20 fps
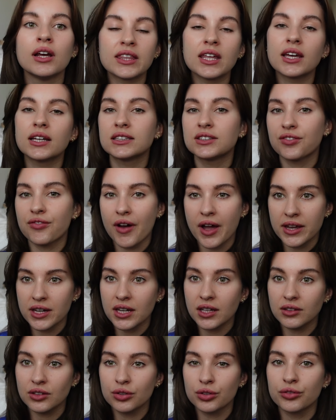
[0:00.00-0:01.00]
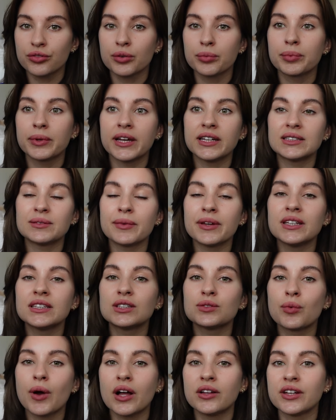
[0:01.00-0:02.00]
I think it's finding little
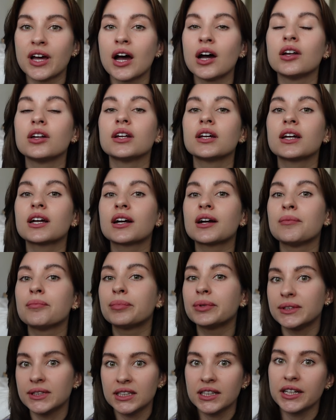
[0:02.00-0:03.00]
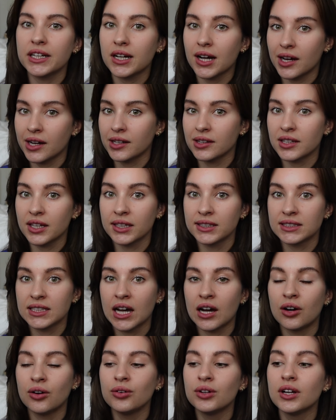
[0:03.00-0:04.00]
replacements while not completely cutting things
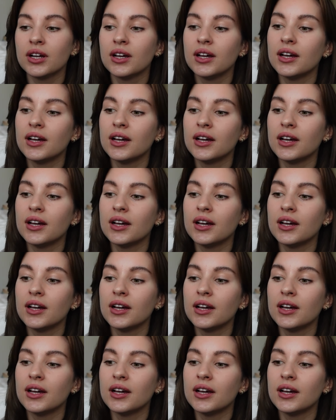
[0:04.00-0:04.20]
out.